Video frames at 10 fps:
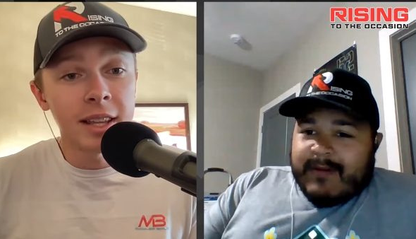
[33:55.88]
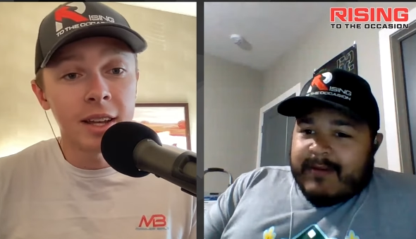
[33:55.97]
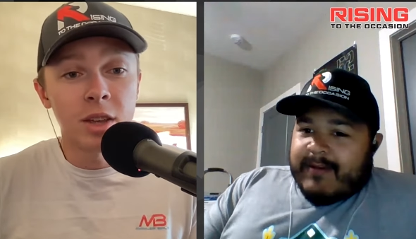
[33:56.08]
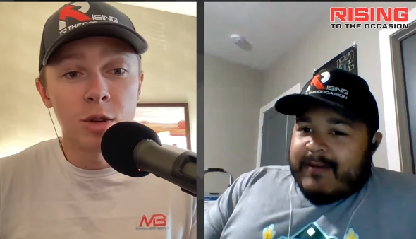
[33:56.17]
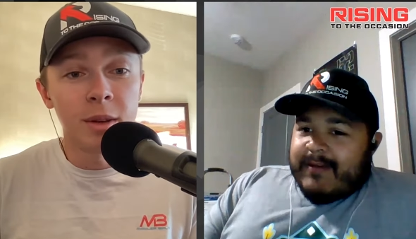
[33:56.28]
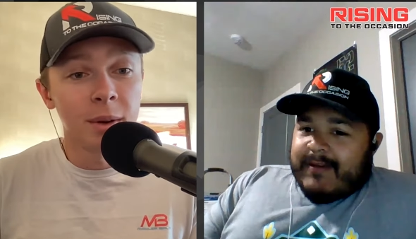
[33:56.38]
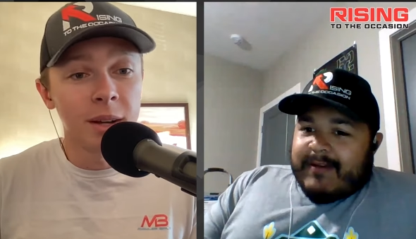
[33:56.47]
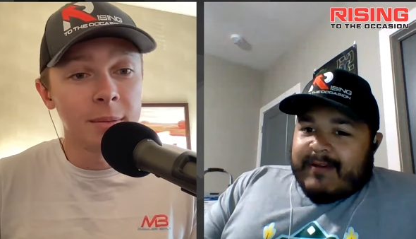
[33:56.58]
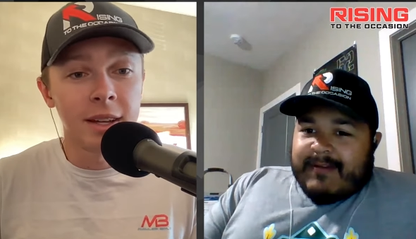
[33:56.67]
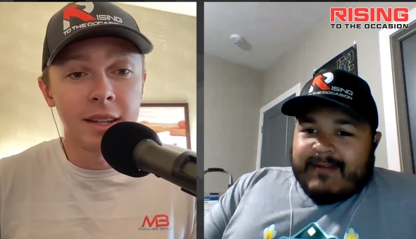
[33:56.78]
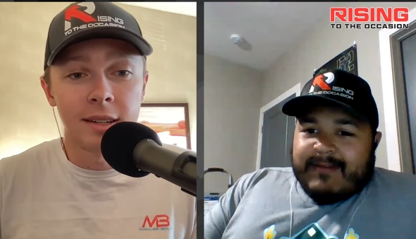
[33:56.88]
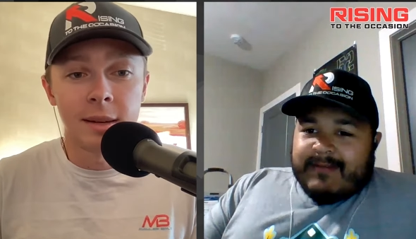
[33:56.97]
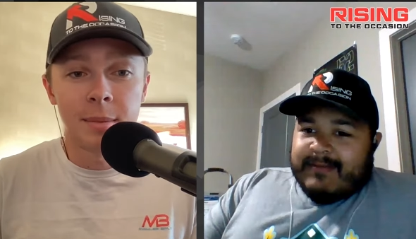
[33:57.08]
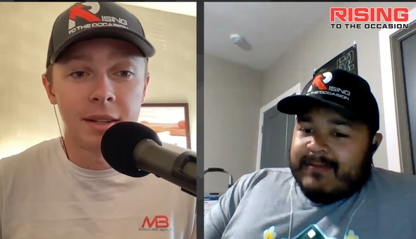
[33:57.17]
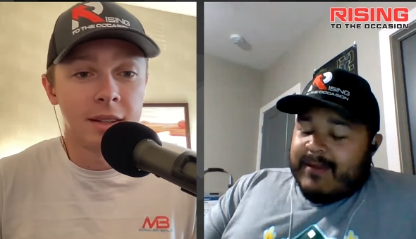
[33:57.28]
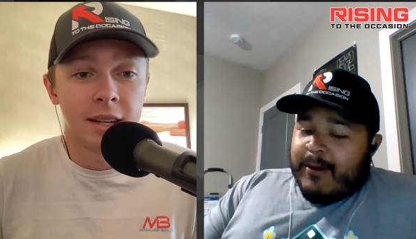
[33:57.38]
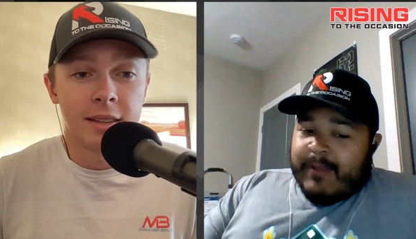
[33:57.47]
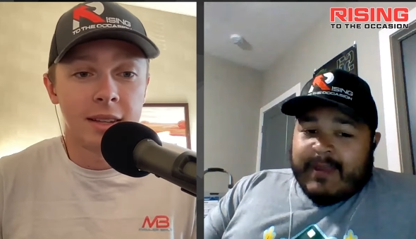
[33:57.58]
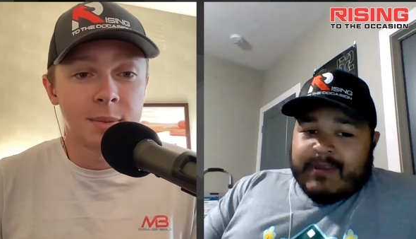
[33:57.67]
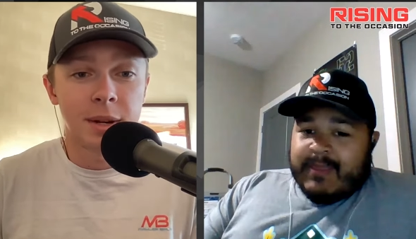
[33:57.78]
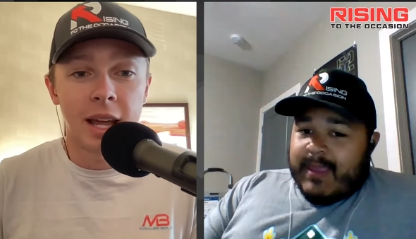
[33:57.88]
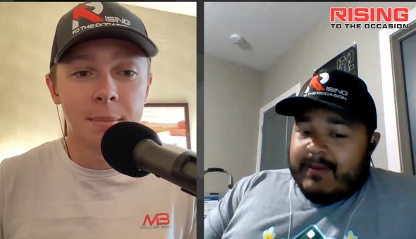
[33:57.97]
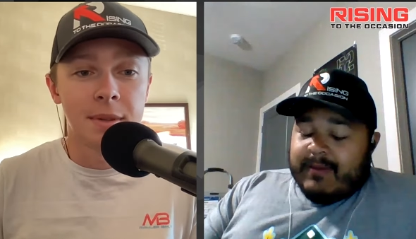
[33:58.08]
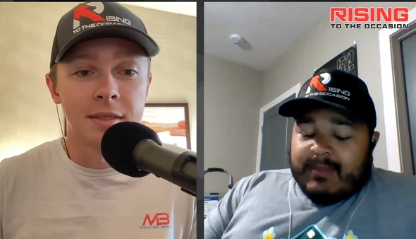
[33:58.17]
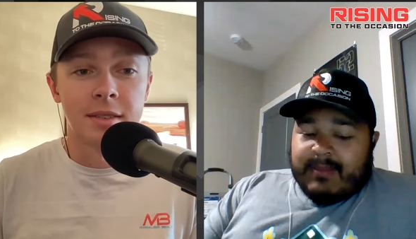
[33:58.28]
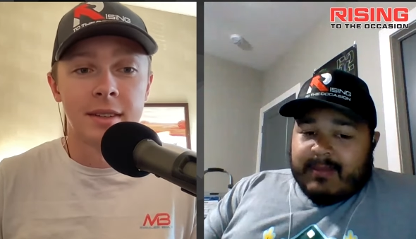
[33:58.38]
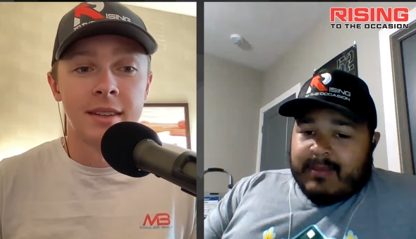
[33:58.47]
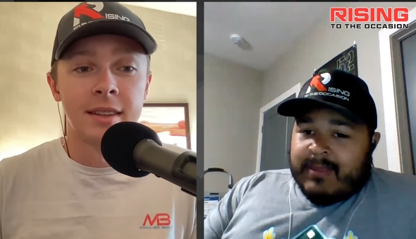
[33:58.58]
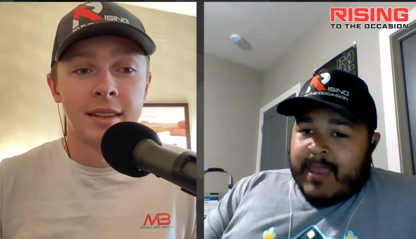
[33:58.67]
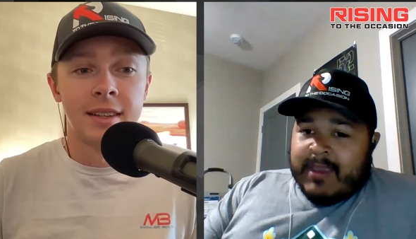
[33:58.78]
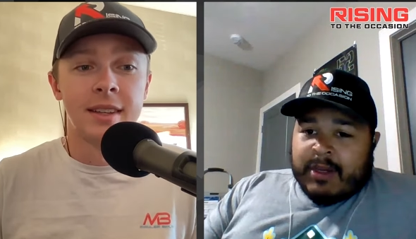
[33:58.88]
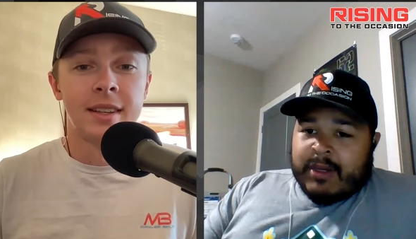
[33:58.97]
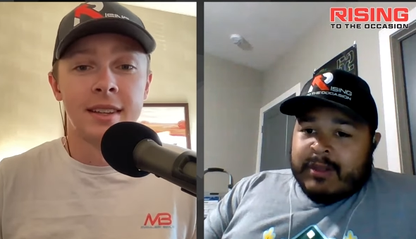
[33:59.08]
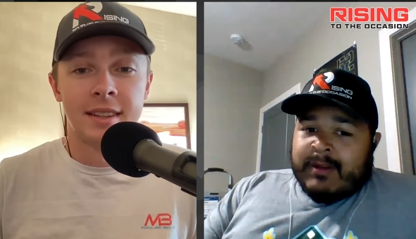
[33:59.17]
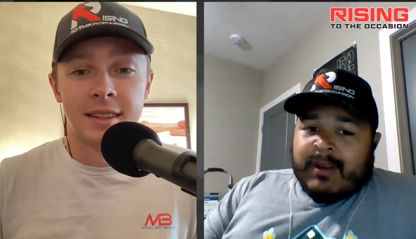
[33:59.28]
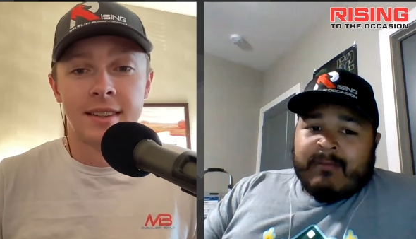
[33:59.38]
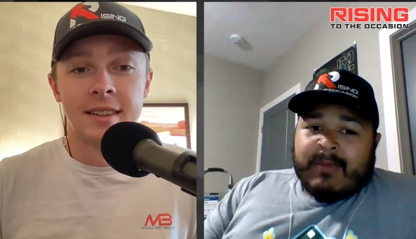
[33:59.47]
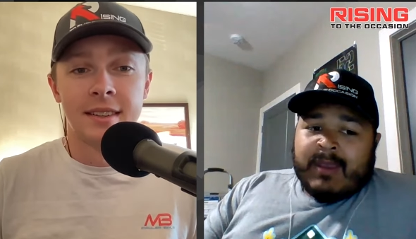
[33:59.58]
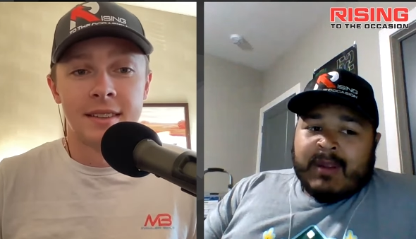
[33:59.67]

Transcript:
Speaker 1: that QB run, man. I mean, no, they, that, that's they, what happens.
Speaker 2: They couldn't, and I mean,